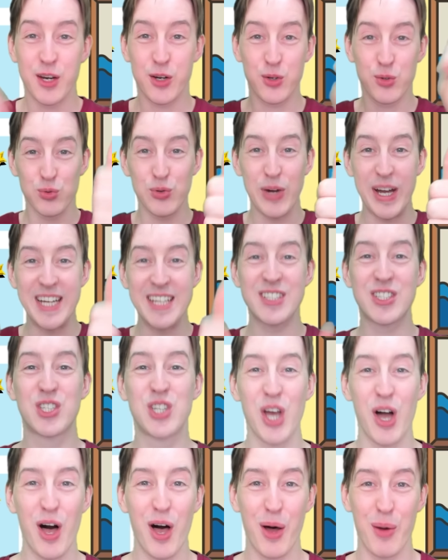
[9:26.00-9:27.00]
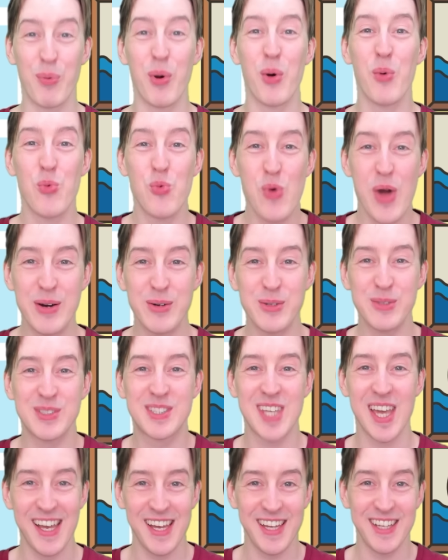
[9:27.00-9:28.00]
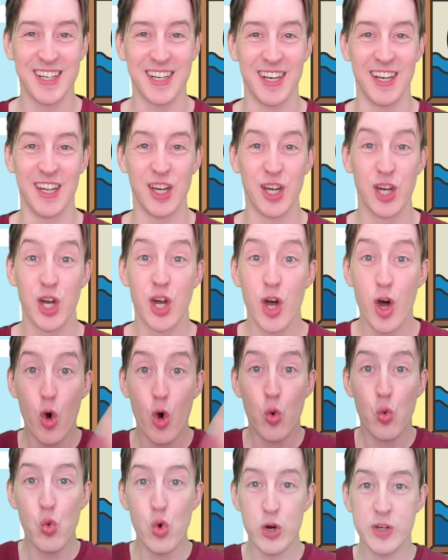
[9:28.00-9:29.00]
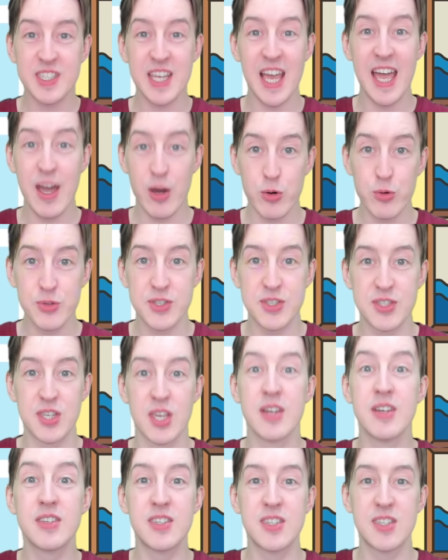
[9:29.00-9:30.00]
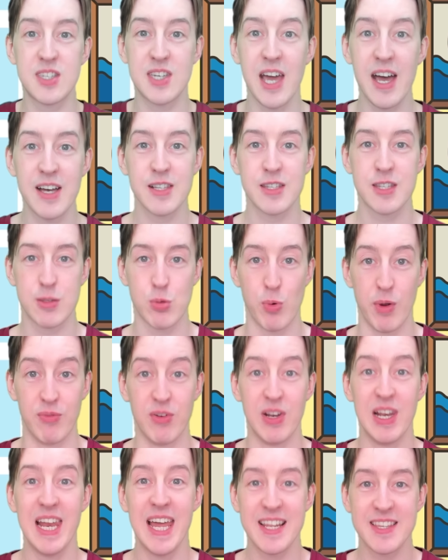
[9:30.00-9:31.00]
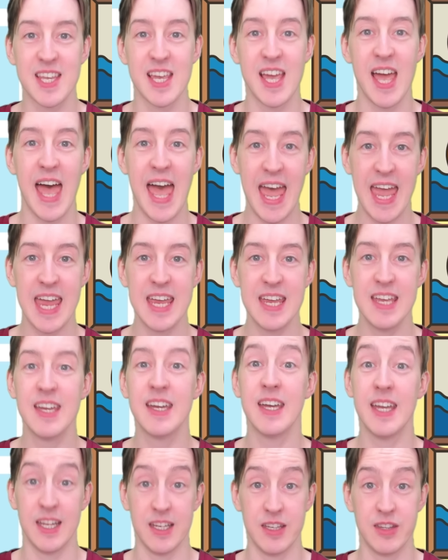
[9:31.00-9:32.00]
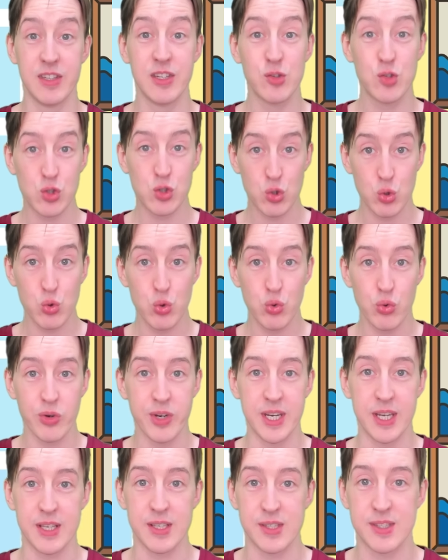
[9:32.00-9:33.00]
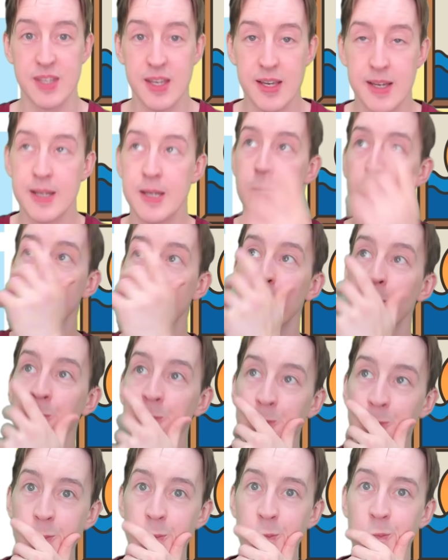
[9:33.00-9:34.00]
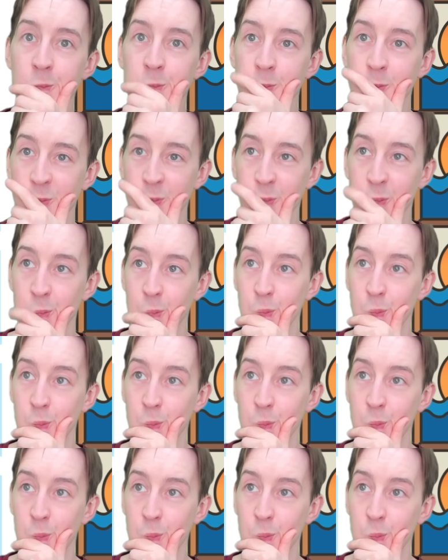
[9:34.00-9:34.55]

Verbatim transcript: Great job! Well done! What else starts with letter A in the stories? Hmm.